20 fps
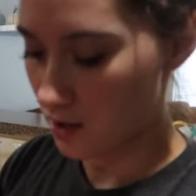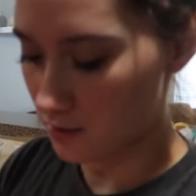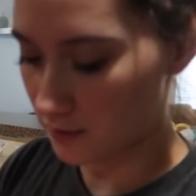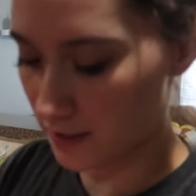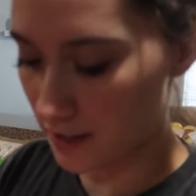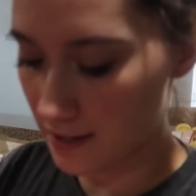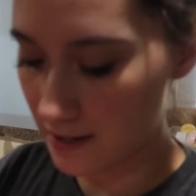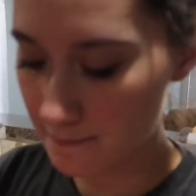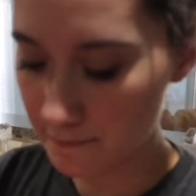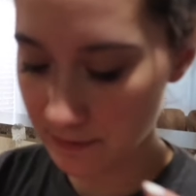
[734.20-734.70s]

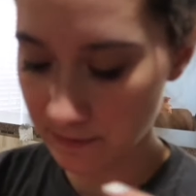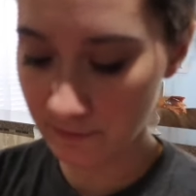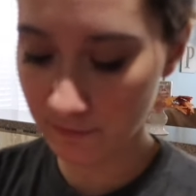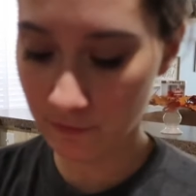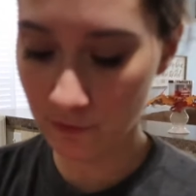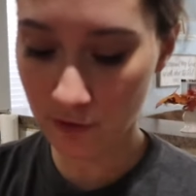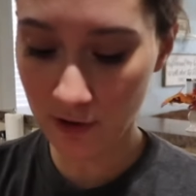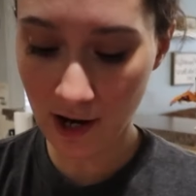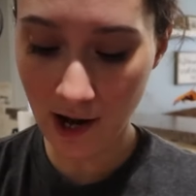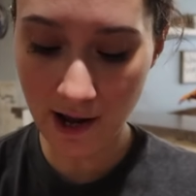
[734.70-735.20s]
Okay, and
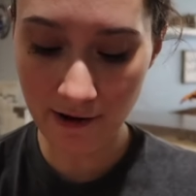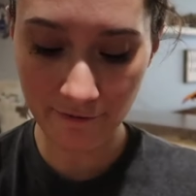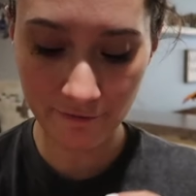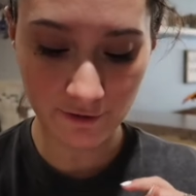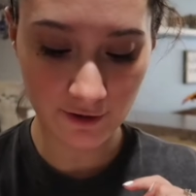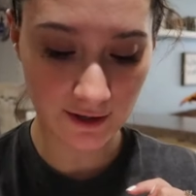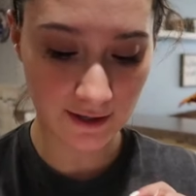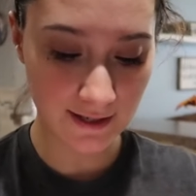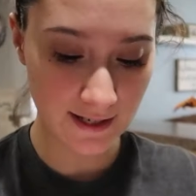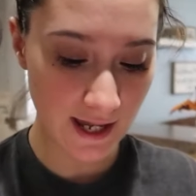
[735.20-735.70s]
before I
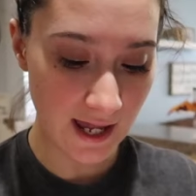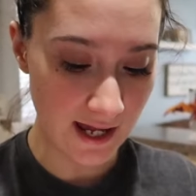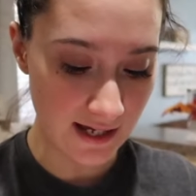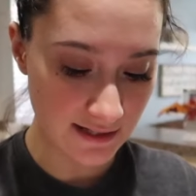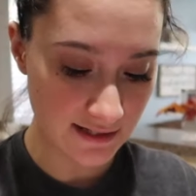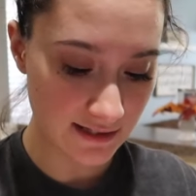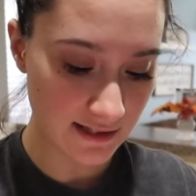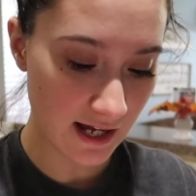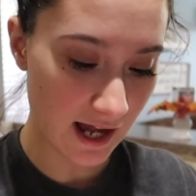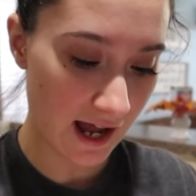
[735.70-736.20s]

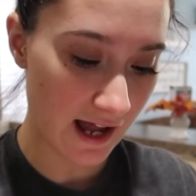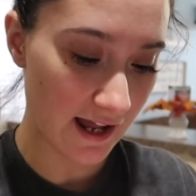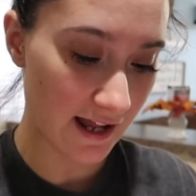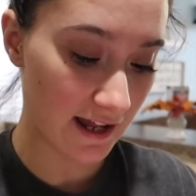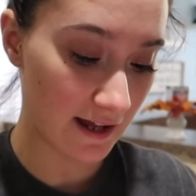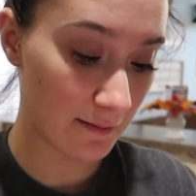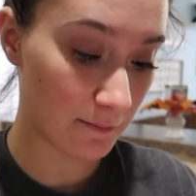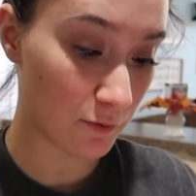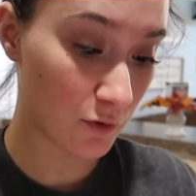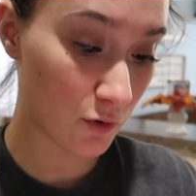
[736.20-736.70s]
forget, I
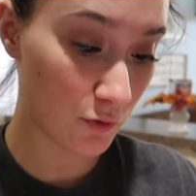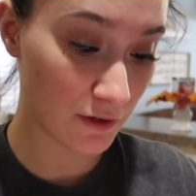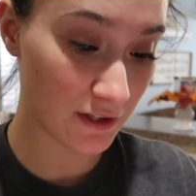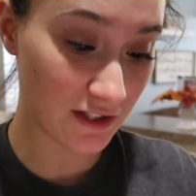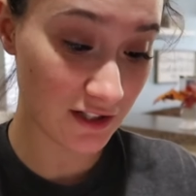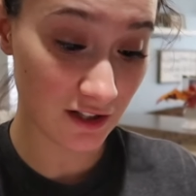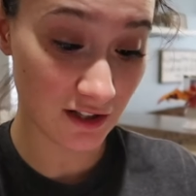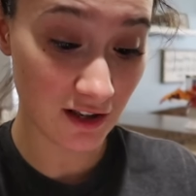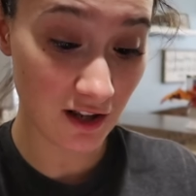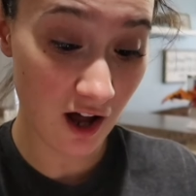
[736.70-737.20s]
am
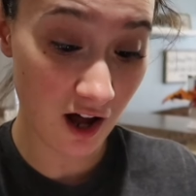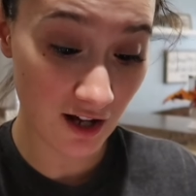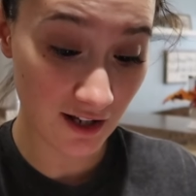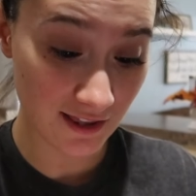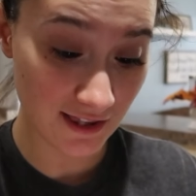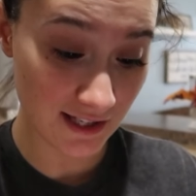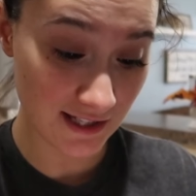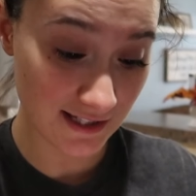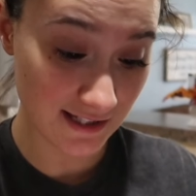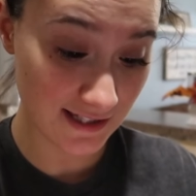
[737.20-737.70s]
going to
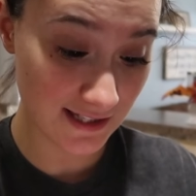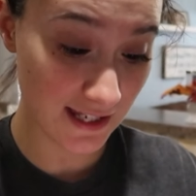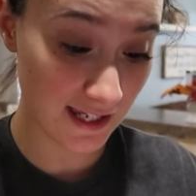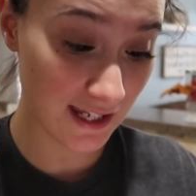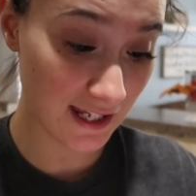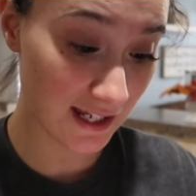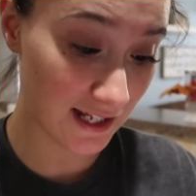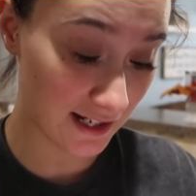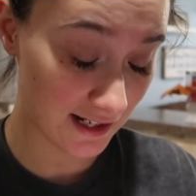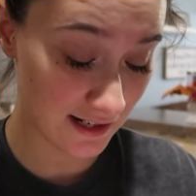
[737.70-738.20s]
log this
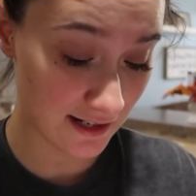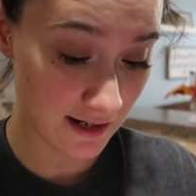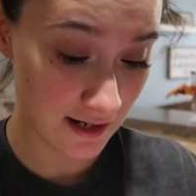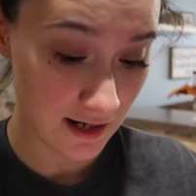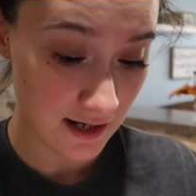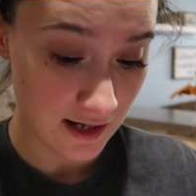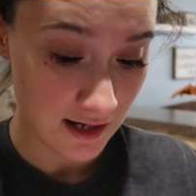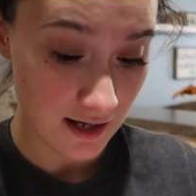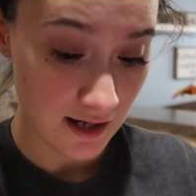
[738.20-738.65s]
in,